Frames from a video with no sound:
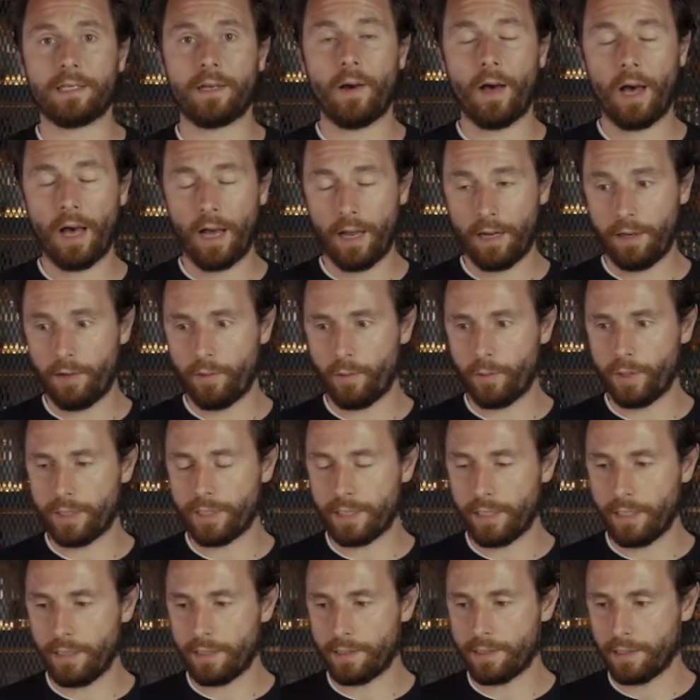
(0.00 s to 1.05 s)
our Highland
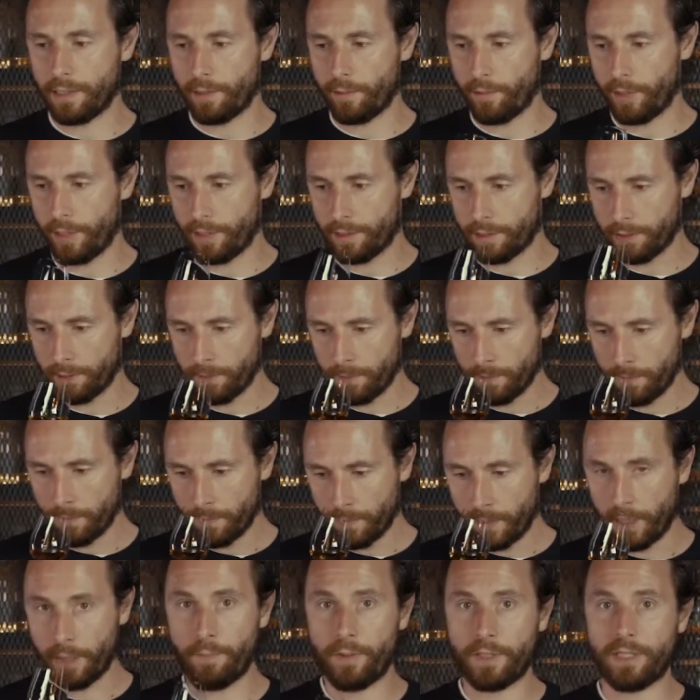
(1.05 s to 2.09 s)
whiskey distilleries,
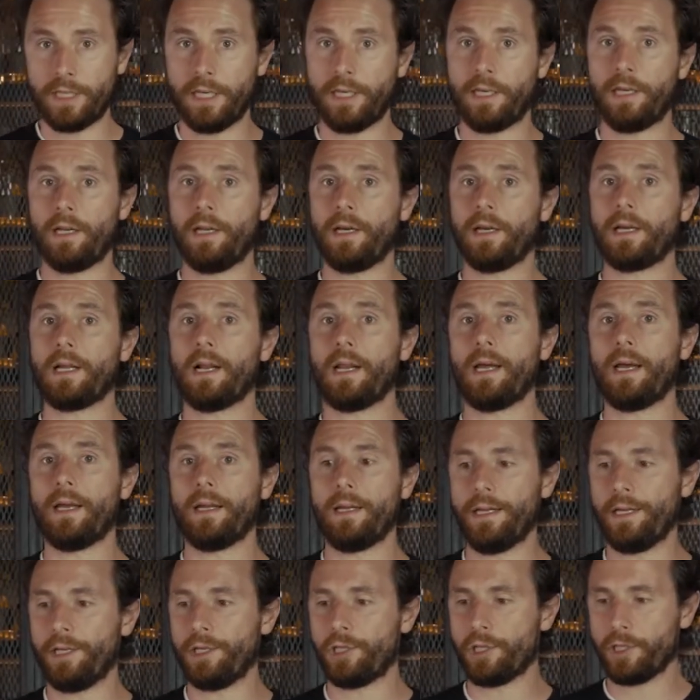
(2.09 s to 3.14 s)
in particular
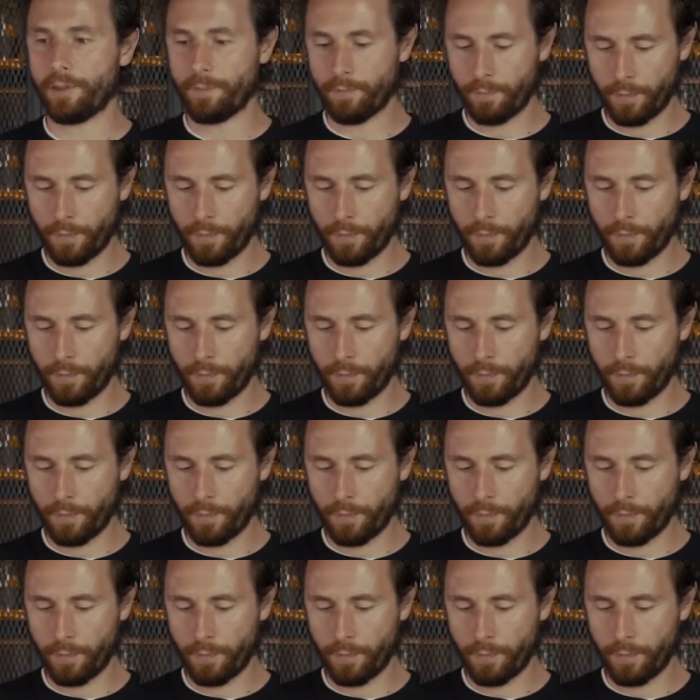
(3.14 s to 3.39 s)
Clynelish.